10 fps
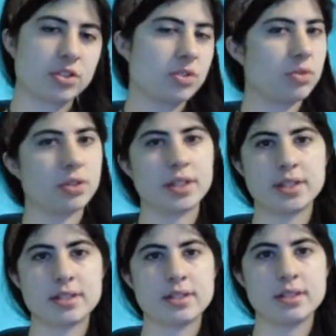
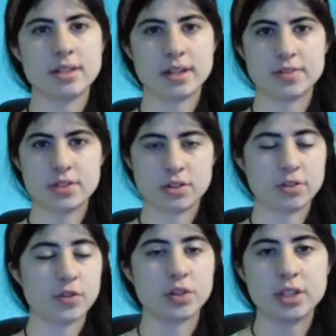stories that I've
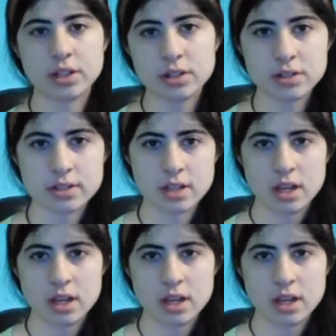started for years,